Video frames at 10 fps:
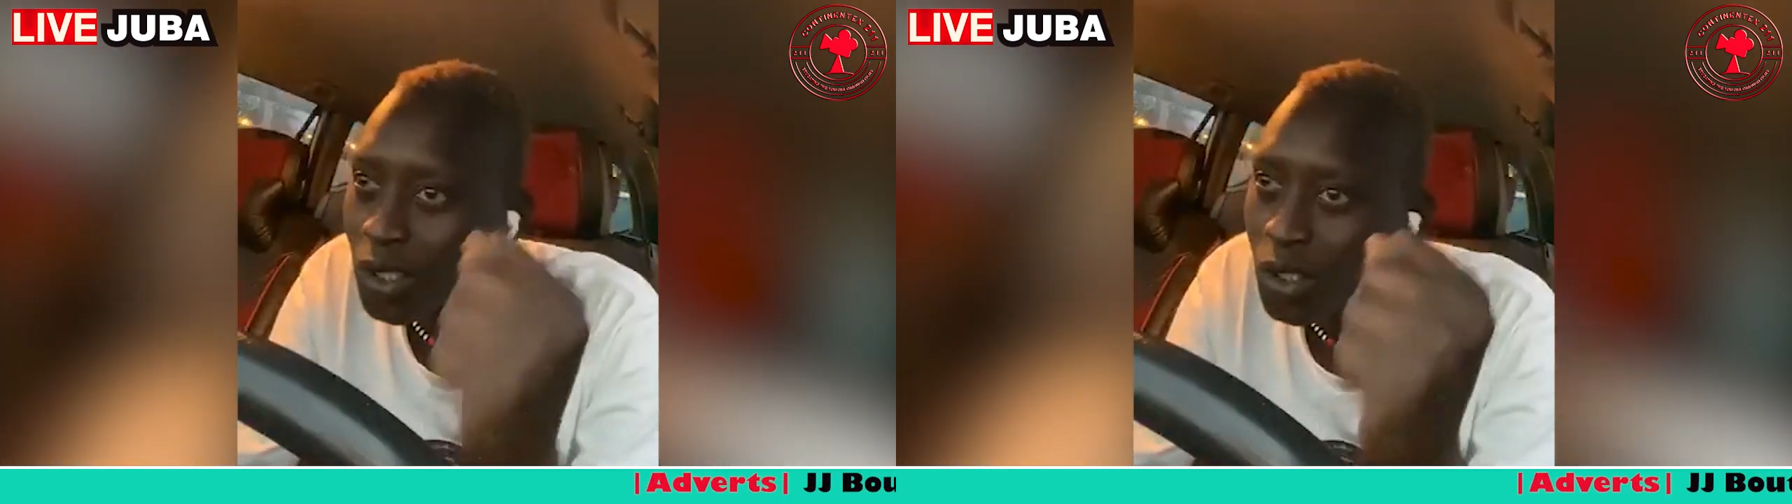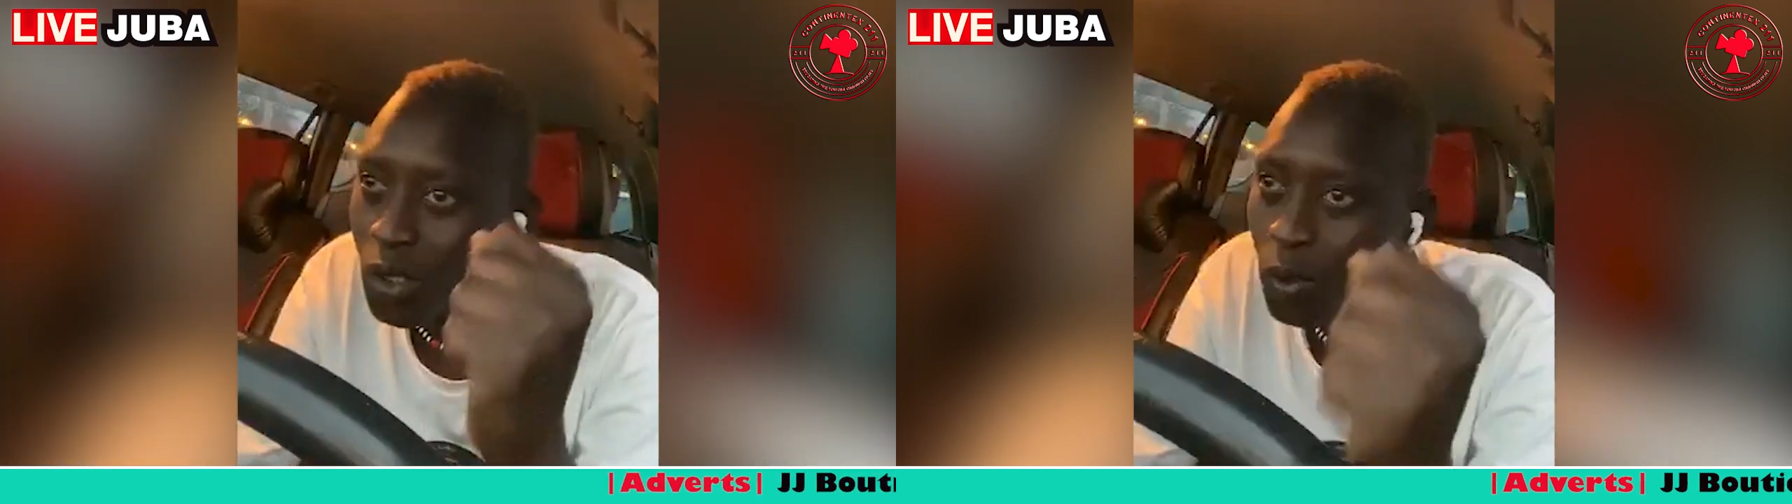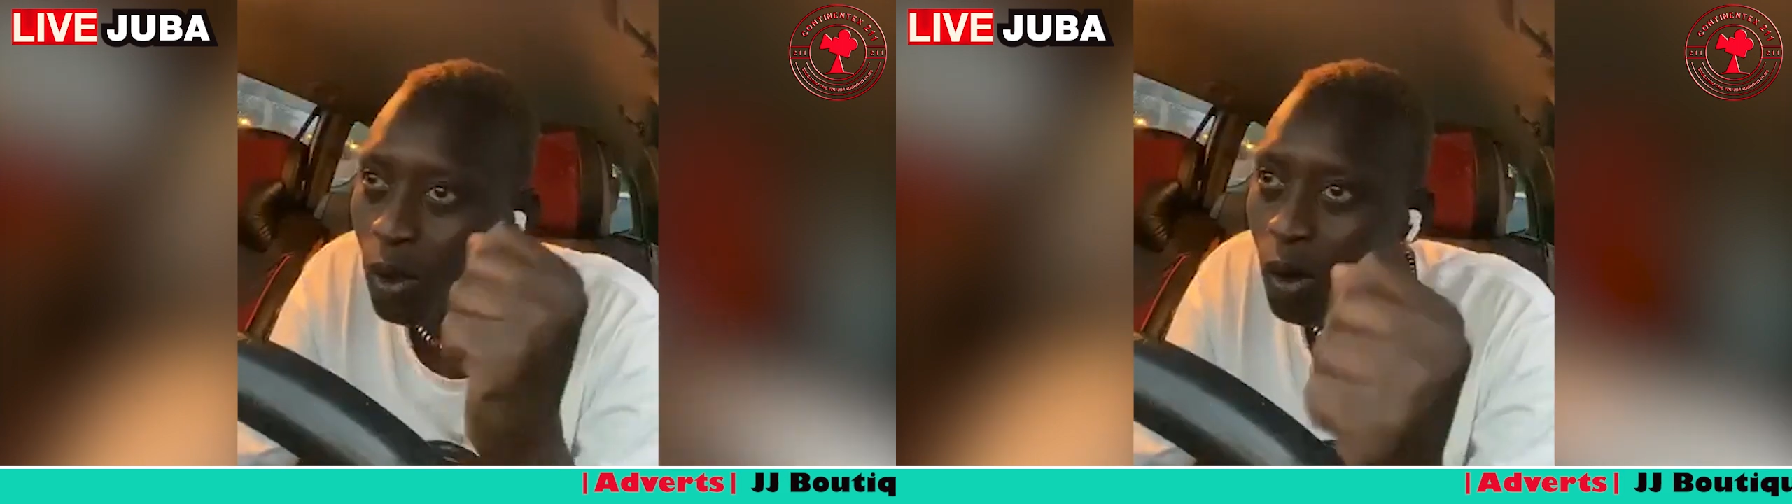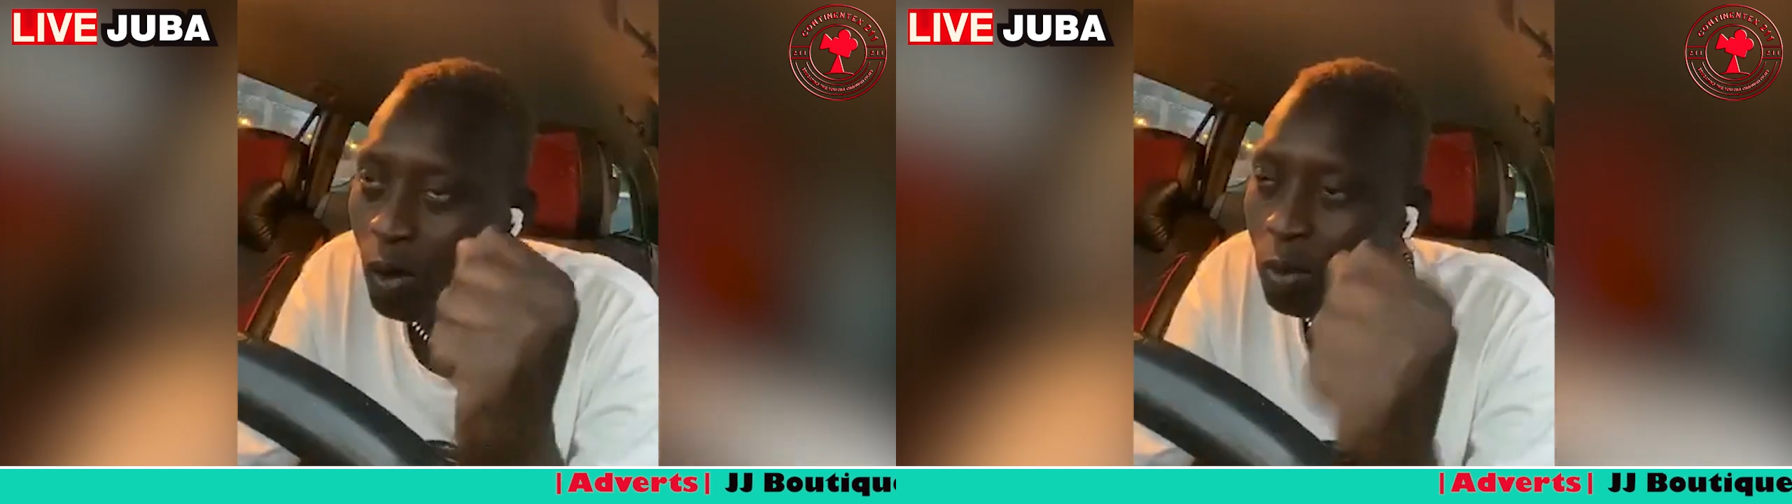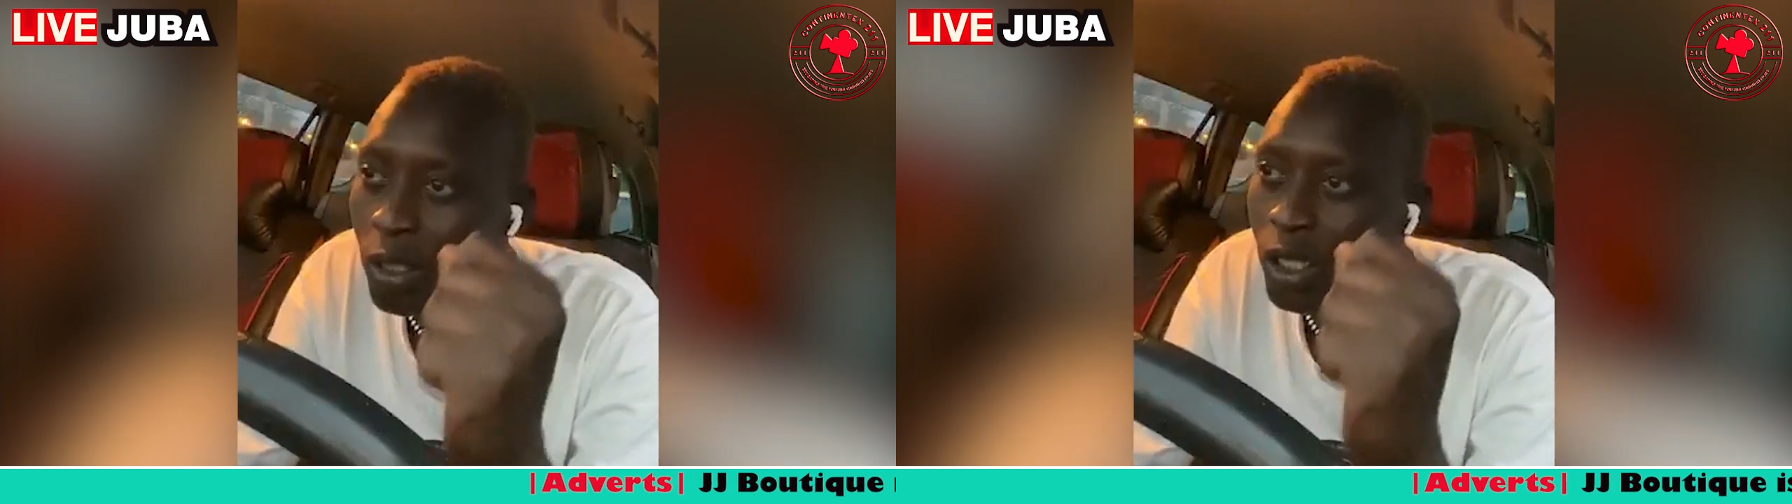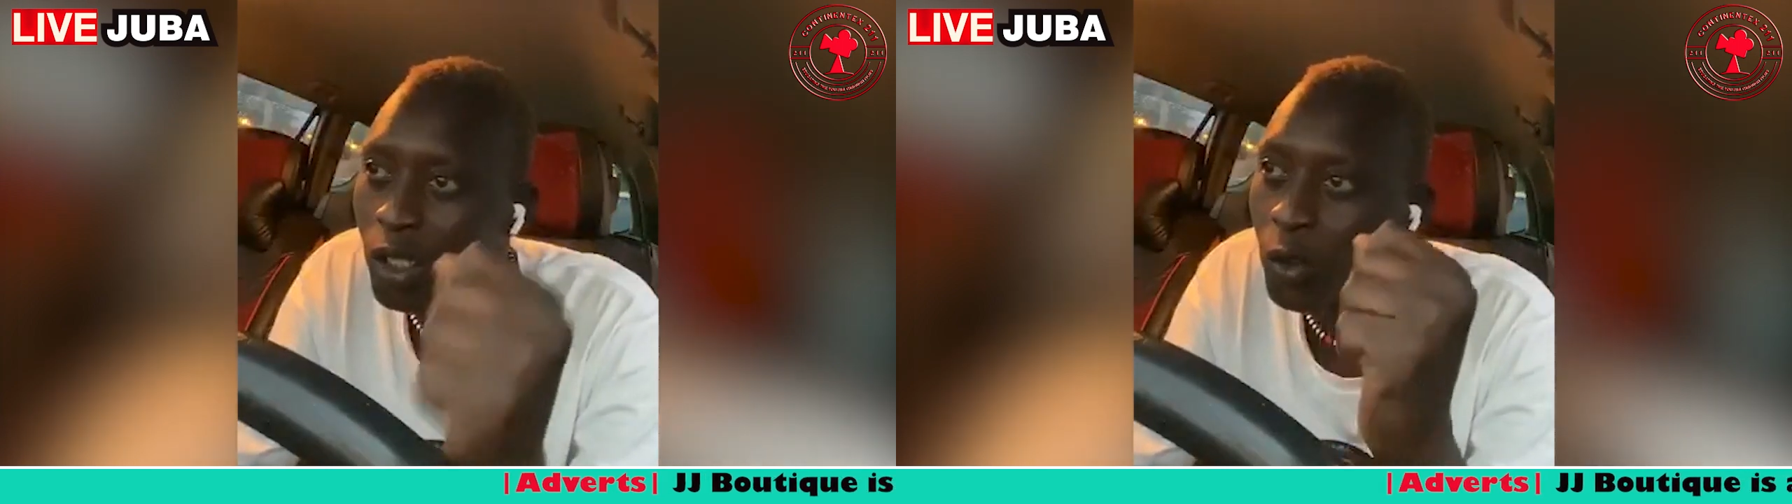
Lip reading: So I will be